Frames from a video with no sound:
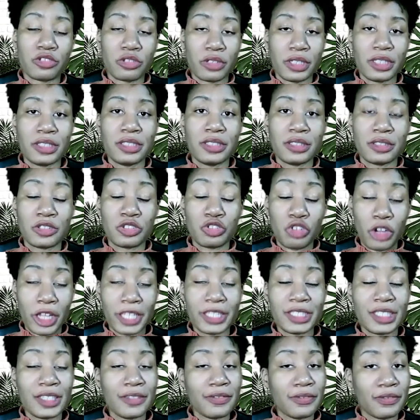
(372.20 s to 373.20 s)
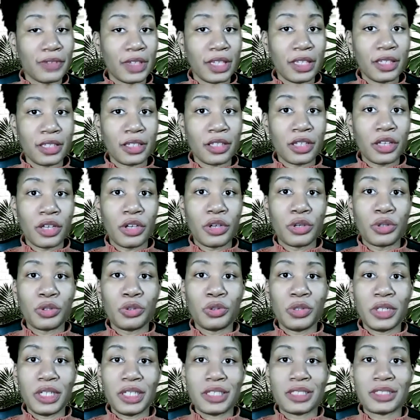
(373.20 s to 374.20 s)
Tracy Fink,
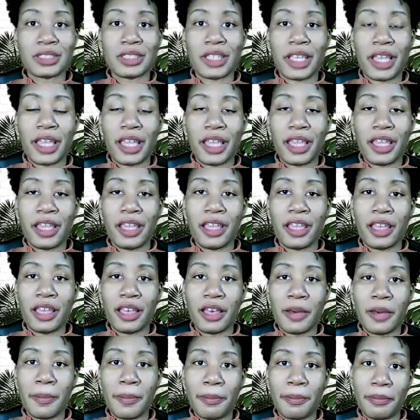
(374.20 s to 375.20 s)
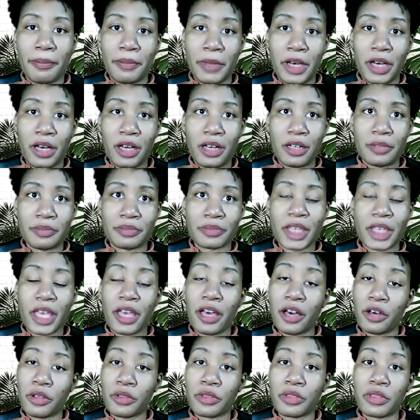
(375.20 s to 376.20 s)
who is a
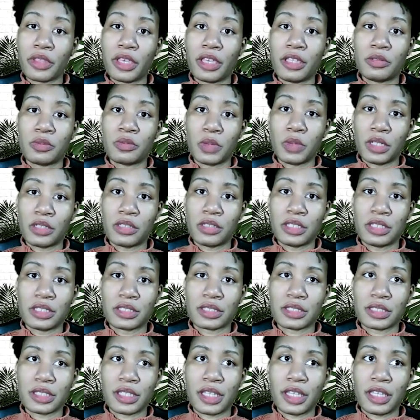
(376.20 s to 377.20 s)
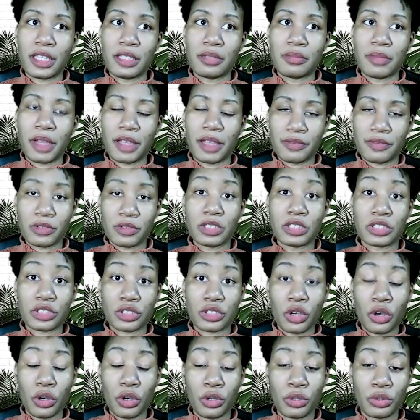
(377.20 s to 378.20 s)
health and wellness and mindfulness
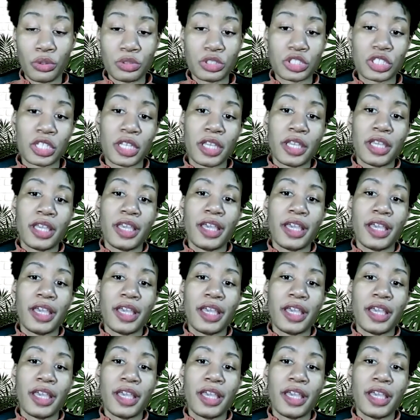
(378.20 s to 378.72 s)
coach,